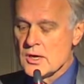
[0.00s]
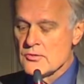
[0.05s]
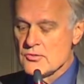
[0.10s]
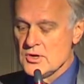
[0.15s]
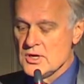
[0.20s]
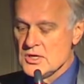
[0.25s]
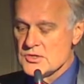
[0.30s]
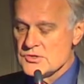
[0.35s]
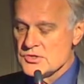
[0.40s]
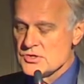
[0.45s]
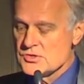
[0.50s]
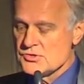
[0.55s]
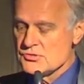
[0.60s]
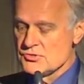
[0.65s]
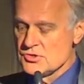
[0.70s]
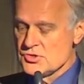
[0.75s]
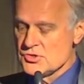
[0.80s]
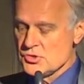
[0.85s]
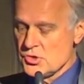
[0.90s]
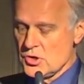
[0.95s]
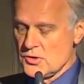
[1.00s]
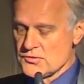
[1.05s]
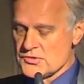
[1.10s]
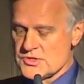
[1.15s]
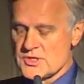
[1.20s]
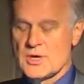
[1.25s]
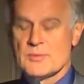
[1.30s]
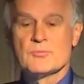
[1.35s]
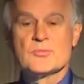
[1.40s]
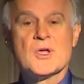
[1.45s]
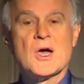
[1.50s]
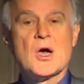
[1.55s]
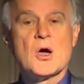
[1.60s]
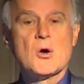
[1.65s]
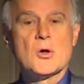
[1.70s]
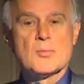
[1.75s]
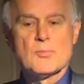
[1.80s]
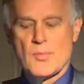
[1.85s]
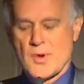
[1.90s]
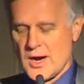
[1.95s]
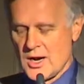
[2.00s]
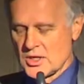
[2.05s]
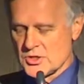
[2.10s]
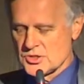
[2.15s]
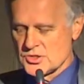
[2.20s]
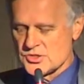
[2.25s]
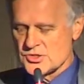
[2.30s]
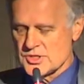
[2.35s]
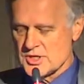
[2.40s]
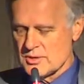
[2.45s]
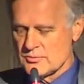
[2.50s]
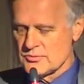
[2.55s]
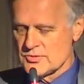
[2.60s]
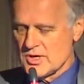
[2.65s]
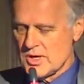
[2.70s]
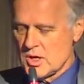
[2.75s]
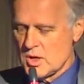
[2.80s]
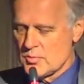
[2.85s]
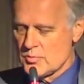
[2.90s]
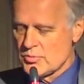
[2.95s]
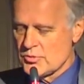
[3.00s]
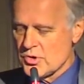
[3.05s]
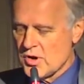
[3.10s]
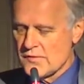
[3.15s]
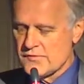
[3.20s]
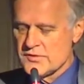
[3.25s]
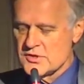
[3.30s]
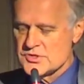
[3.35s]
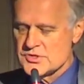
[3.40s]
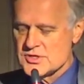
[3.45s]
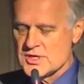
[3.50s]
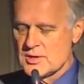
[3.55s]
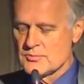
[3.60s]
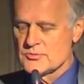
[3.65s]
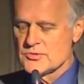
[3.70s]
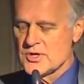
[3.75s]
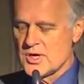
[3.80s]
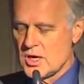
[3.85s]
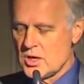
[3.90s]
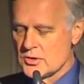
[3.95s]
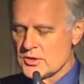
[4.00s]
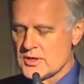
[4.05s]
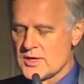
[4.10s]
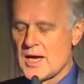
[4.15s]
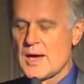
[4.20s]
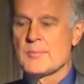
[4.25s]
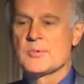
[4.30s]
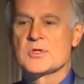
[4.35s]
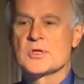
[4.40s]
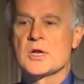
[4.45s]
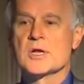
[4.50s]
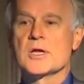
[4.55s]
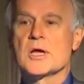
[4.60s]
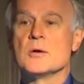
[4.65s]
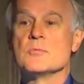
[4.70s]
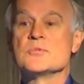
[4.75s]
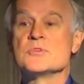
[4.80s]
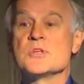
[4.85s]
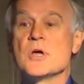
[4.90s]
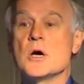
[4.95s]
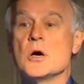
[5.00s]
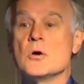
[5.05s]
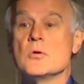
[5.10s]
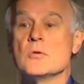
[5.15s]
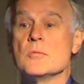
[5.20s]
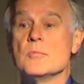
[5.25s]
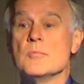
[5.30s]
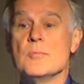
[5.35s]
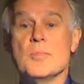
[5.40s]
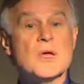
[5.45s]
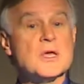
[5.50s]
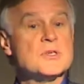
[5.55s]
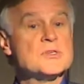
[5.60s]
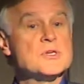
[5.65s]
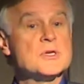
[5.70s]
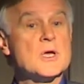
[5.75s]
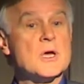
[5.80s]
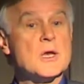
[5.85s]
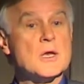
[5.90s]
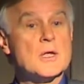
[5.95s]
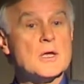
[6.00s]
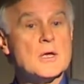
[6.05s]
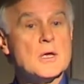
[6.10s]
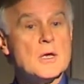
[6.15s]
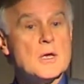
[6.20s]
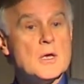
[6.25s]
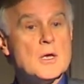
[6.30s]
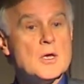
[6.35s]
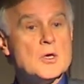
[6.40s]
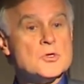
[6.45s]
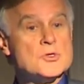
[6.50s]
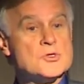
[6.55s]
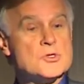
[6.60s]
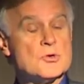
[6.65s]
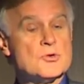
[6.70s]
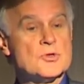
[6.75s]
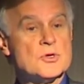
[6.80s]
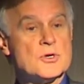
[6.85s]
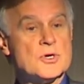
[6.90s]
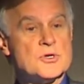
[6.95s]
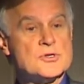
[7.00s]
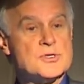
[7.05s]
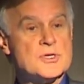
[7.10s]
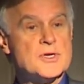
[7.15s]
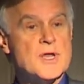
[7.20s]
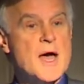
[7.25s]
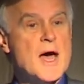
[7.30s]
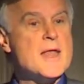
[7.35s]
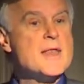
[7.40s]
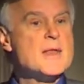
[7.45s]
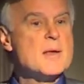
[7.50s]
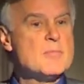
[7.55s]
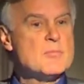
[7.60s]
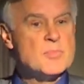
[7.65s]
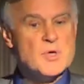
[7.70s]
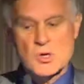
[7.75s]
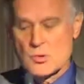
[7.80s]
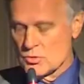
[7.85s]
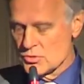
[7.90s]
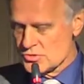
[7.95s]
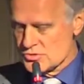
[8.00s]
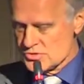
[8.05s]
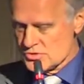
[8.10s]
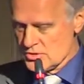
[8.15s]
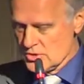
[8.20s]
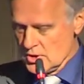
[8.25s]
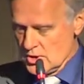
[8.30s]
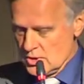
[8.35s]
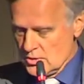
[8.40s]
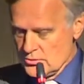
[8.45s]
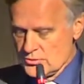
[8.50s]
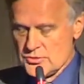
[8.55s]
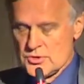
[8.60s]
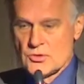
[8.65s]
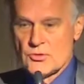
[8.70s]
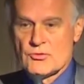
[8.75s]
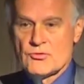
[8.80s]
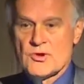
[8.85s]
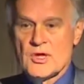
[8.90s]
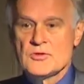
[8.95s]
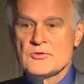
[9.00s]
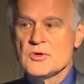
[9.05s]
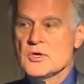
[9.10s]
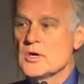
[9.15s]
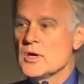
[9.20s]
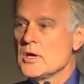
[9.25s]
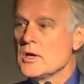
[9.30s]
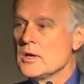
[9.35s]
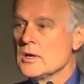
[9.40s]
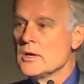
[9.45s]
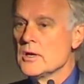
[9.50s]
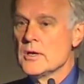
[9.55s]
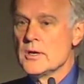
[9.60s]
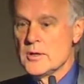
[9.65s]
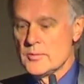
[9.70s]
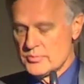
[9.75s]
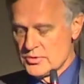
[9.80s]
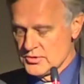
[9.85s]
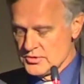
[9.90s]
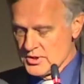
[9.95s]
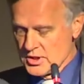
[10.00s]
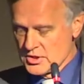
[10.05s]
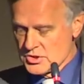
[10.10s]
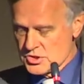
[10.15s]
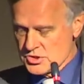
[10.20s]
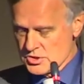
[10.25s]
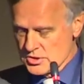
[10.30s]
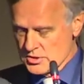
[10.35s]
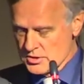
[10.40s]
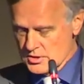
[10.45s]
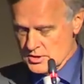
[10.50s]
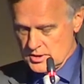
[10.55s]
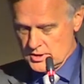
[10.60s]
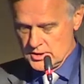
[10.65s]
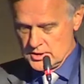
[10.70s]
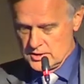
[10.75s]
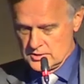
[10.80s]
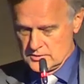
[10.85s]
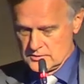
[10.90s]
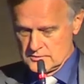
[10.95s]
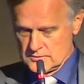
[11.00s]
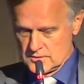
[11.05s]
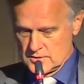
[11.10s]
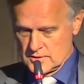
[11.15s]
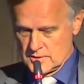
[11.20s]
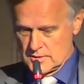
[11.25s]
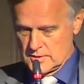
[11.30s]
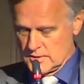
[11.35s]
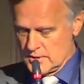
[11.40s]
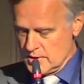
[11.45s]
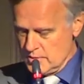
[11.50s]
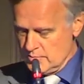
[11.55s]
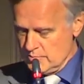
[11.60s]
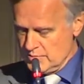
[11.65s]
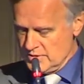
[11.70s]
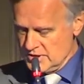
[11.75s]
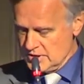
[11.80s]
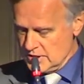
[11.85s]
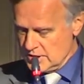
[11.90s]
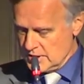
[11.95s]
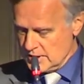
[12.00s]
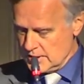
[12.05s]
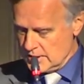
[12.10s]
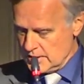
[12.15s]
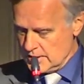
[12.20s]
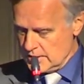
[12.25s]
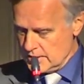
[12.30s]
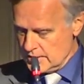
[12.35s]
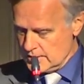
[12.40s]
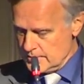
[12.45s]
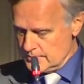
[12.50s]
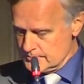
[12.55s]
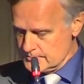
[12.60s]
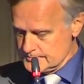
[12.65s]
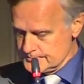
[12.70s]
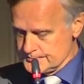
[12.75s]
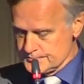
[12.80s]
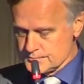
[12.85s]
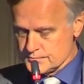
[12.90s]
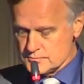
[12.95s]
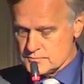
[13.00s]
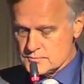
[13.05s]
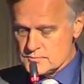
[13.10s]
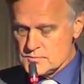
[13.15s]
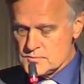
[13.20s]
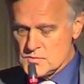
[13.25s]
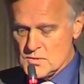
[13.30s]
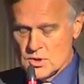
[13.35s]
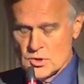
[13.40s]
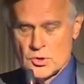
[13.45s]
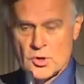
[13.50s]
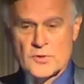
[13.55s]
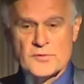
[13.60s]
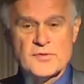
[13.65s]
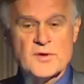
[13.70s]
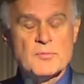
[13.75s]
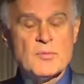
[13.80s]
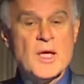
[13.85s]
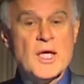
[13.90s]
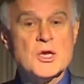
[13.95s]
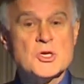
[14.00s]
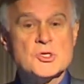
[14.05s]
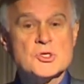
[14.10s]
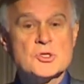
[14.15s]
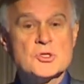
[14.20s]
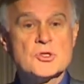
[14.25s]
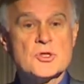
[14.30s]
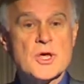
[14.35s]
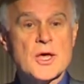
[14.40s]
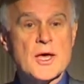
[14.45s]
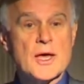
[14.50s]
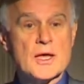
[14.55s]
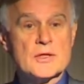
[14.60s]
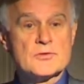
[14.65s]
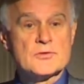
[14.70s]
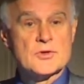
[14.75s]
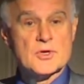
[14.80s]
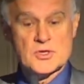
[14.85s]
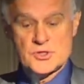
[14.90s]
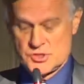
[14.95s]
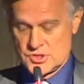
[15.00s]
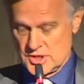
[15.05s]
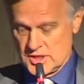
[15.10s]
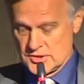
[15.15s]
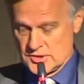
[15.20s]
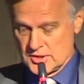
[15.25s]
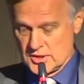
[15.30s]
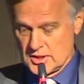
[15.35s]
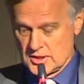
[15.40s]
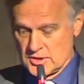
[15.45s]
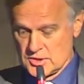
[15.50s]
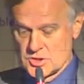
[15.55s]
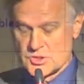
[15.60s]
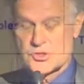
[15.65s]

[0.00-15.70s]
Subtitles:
increases, reserves come down, margins come down, profits come down, capital comes down, basically. So there is an unambiguous theoretical prediction and empirical confirmation that generally